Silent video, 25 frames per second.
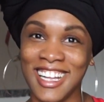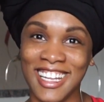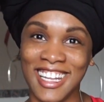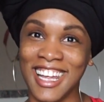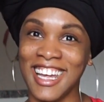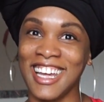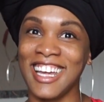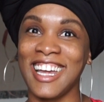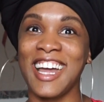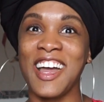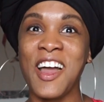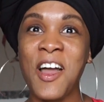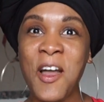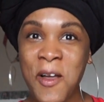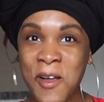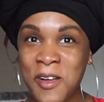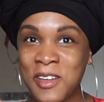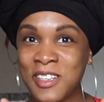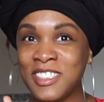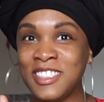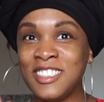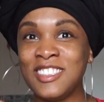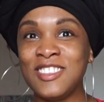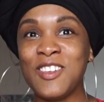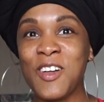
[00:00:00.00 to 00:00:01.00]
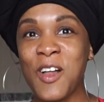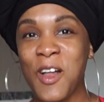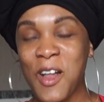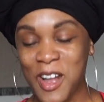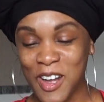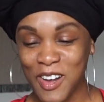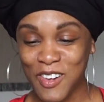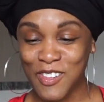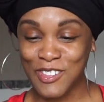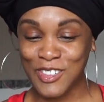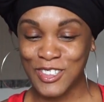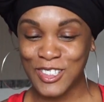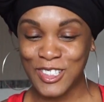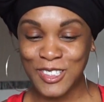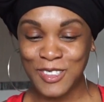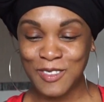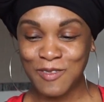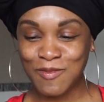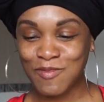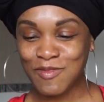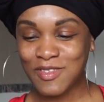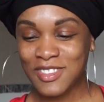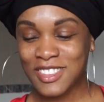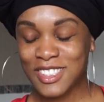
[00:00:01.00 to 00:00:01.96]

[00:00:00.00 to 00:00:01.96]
like, ever.